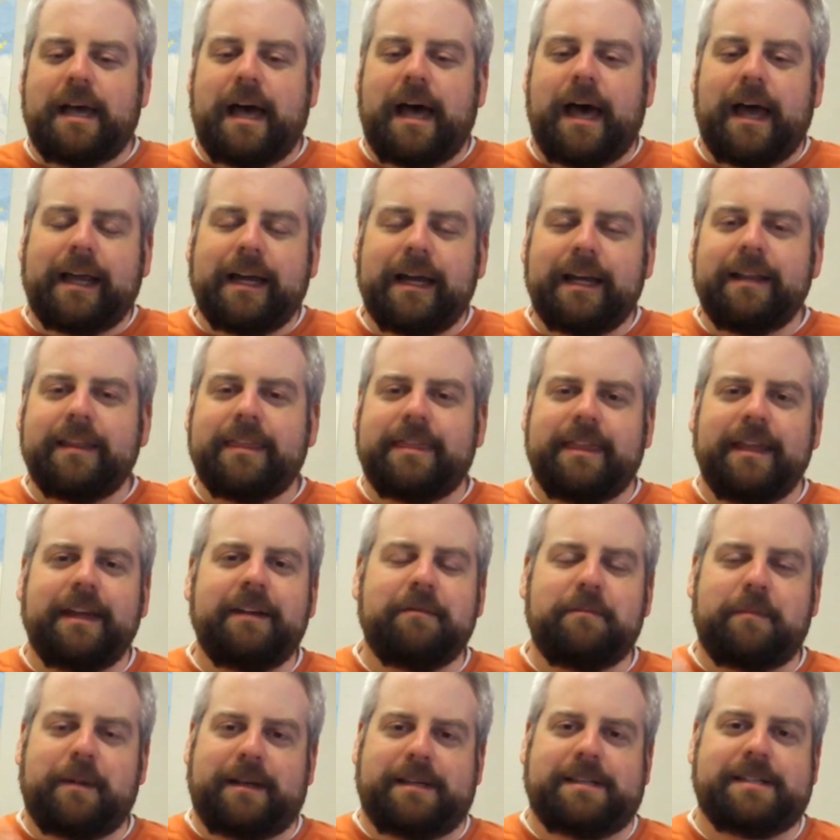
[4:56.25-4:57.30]
kind of think
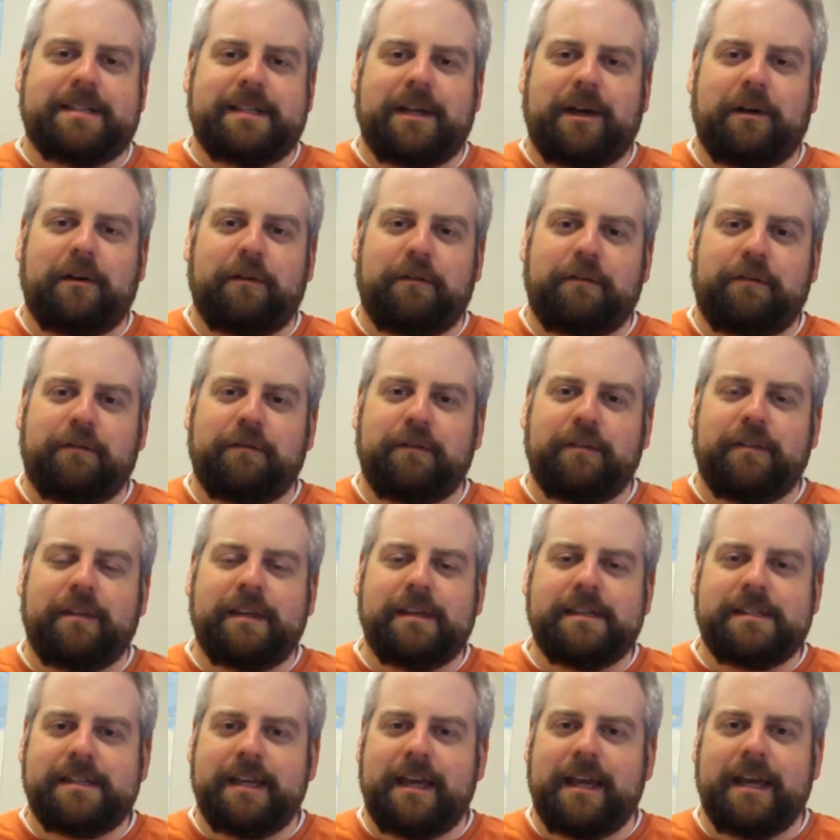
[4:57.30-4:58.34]
of myself
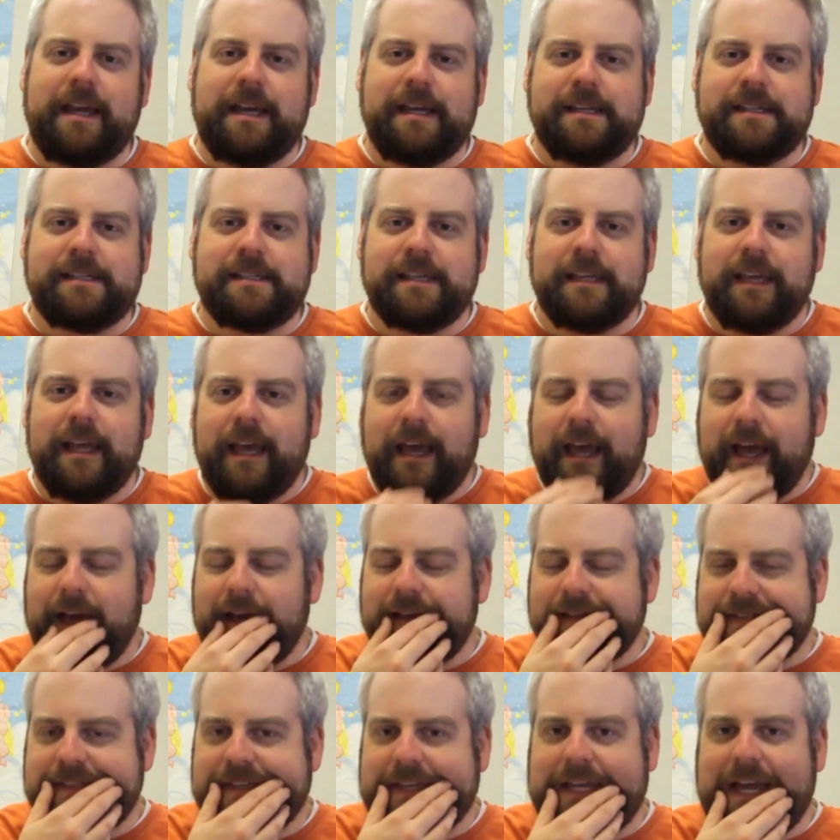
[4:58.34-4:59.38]
these days
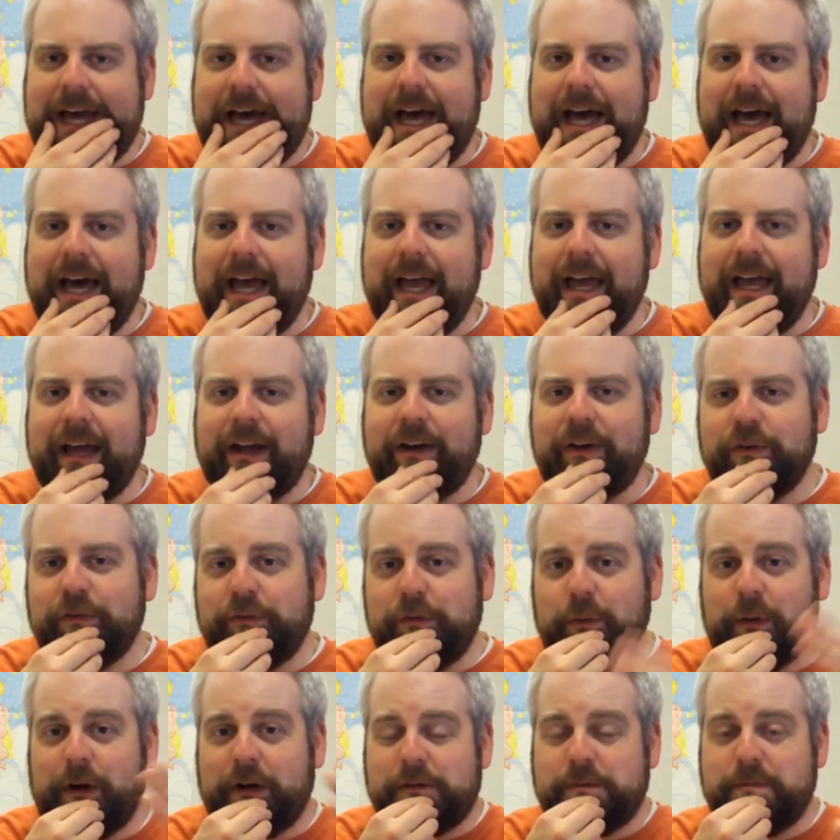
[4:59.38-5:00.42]
as the guy, I don't know if
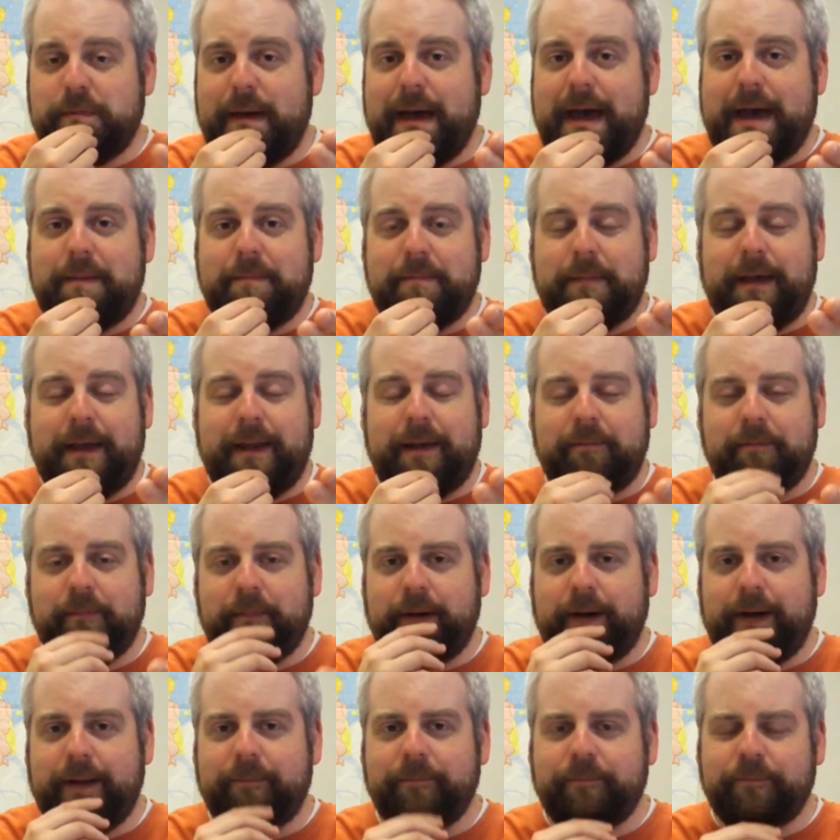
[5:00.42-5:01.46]
you watch Mad Men,
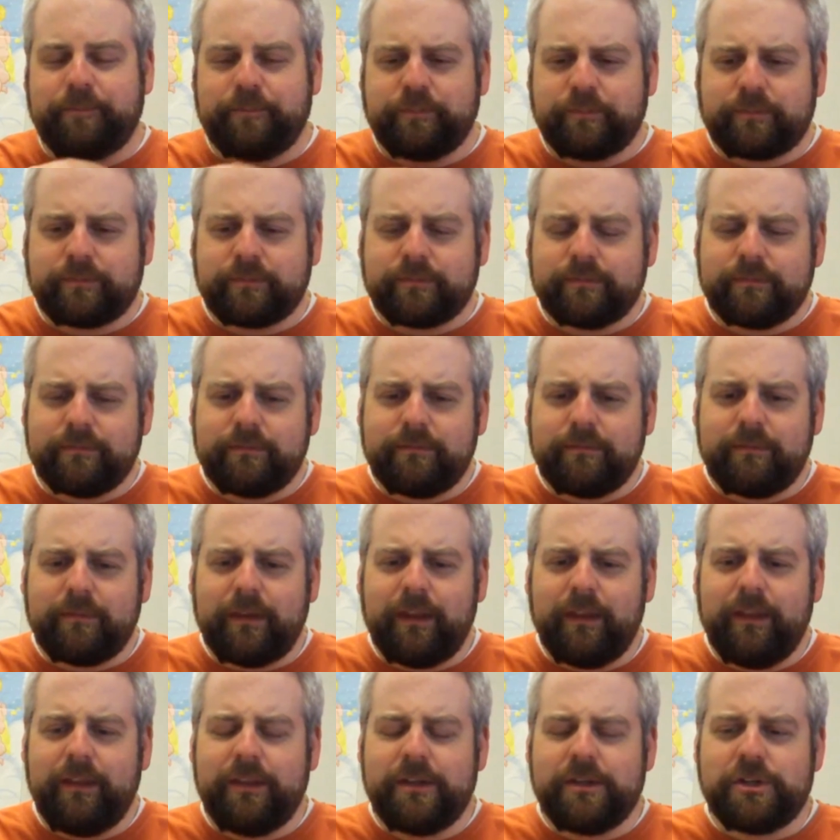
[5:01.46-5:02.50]
but
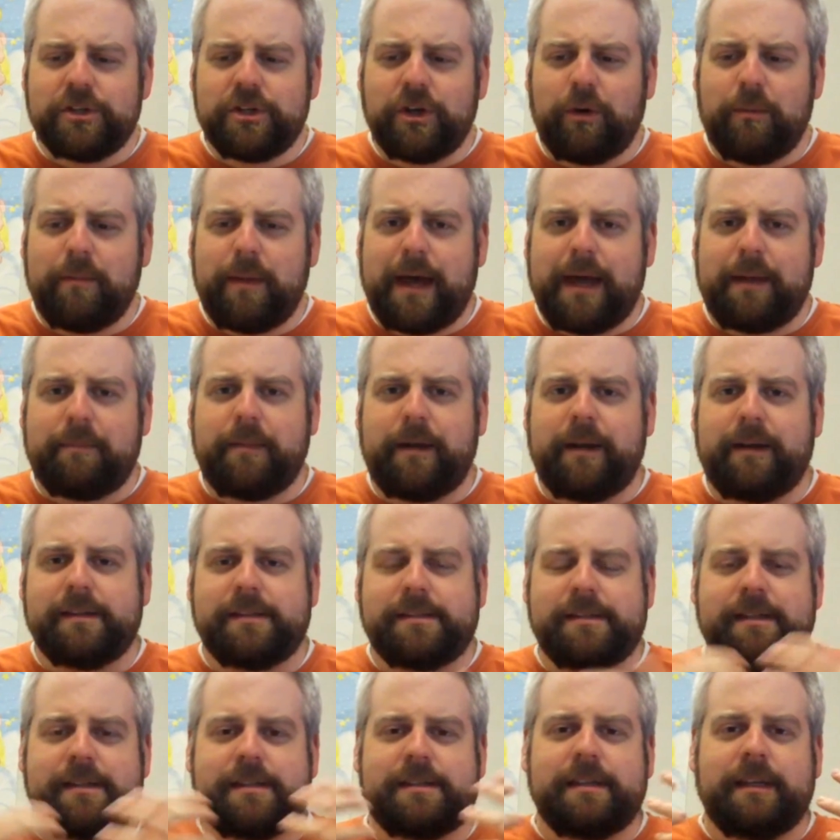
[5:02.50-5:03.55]
the show Mad Men is
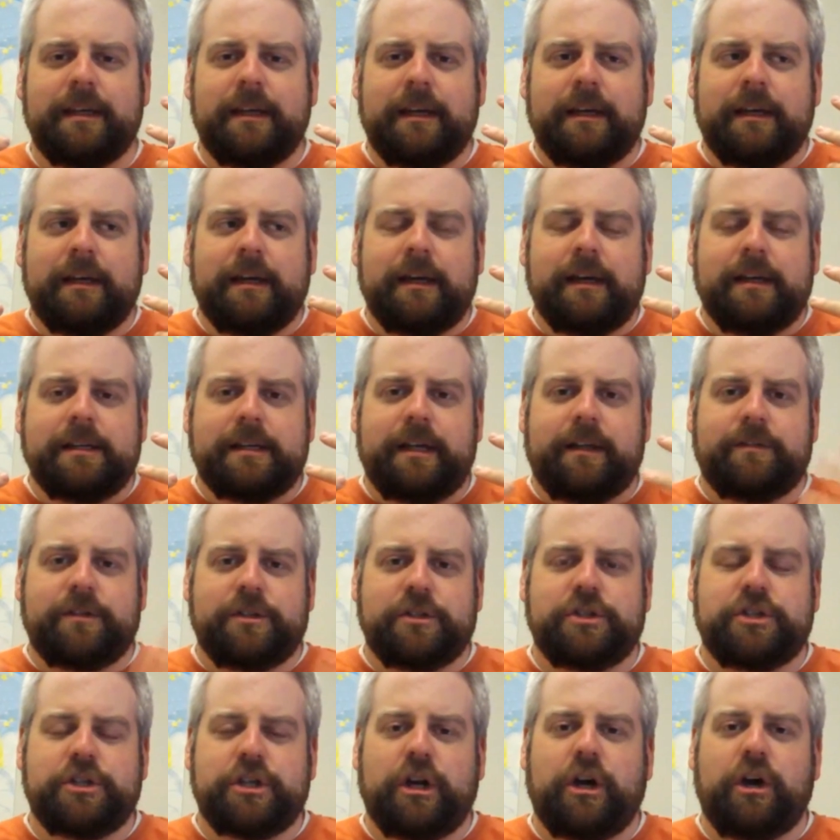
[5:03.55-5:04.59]
this television
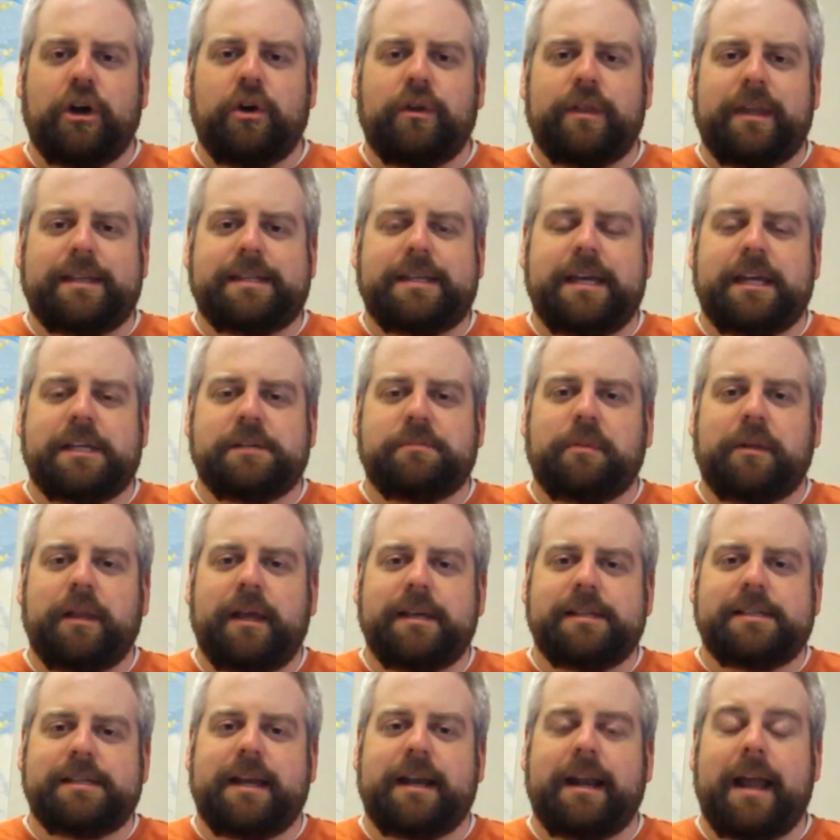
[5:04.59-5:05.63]
show that takes
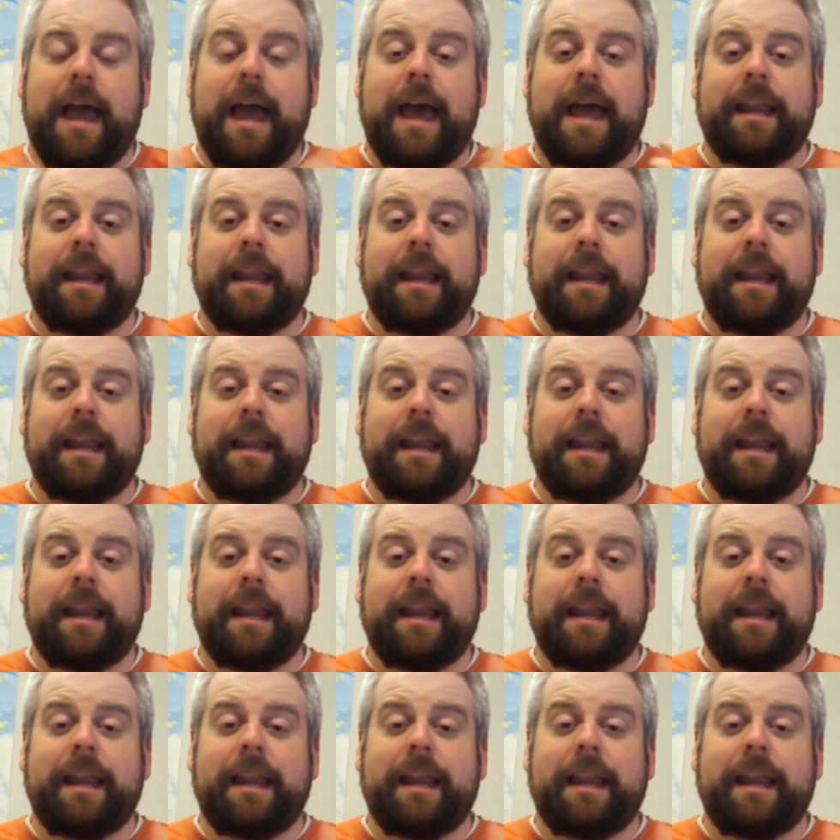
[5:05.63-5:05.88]
place at an ad